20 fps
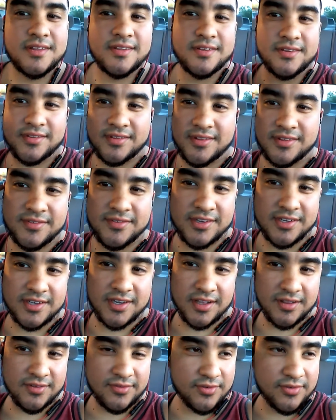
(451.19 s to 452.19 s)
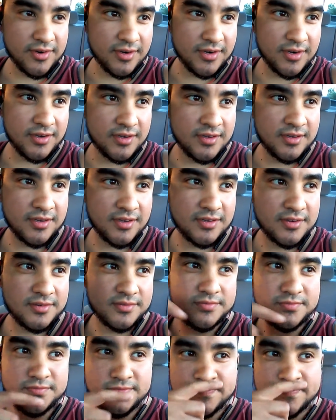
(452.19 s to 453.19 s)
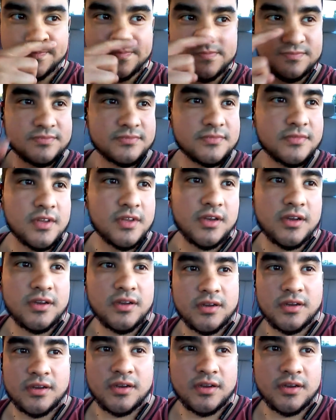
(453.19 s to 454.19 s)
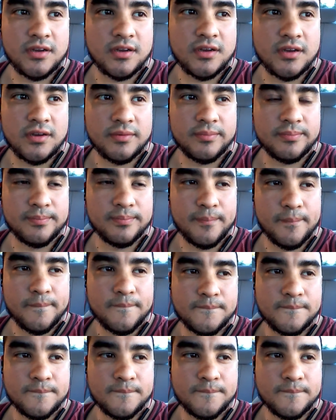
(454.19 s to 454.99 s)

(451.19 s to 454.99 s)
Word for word: Li- living in California. Um,